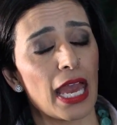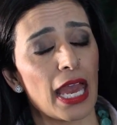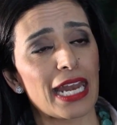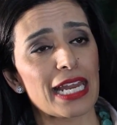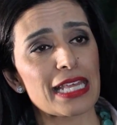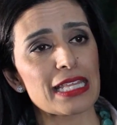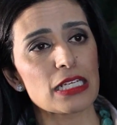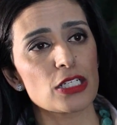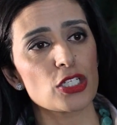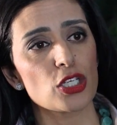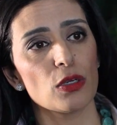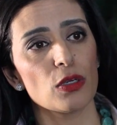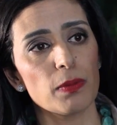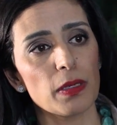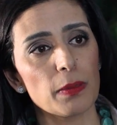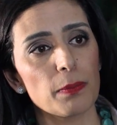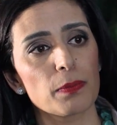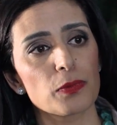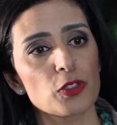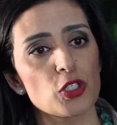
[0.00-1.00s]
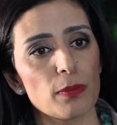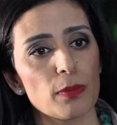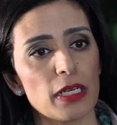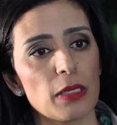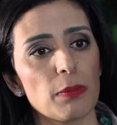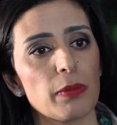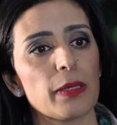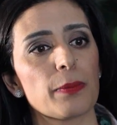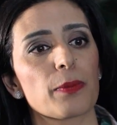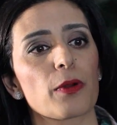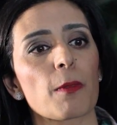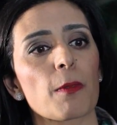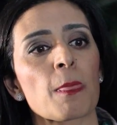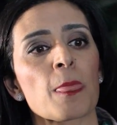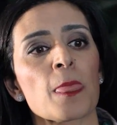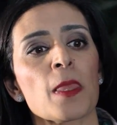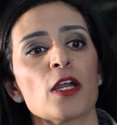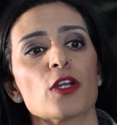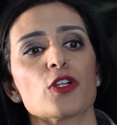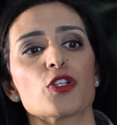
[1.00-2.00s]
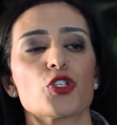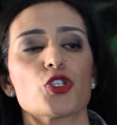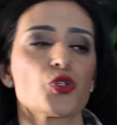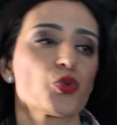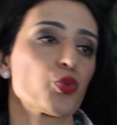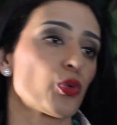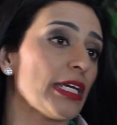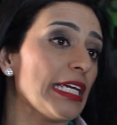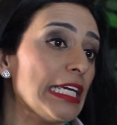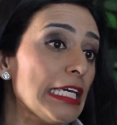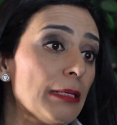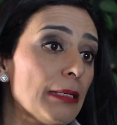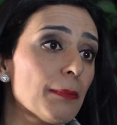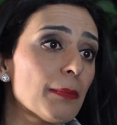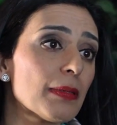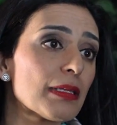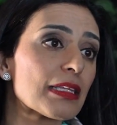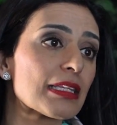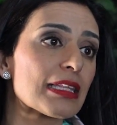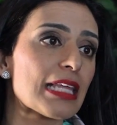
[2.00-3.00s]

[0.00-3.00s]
And I think too many people dream